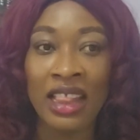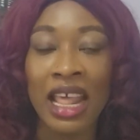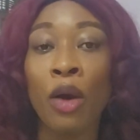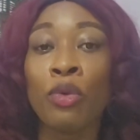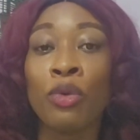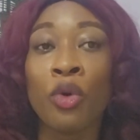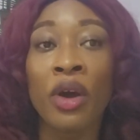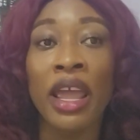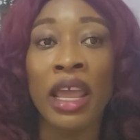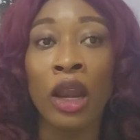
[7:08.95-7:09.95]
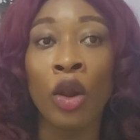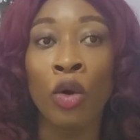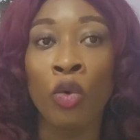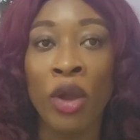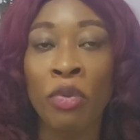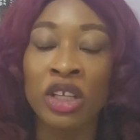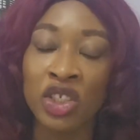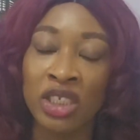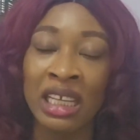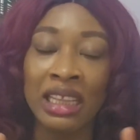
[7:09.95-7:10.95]
That will go a long way.
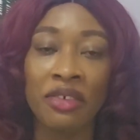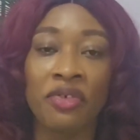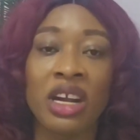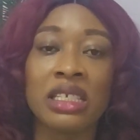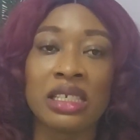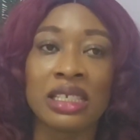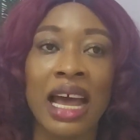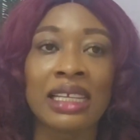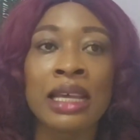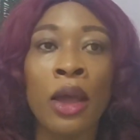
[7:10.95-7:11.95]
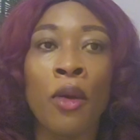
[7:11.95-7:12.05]
But the difference is that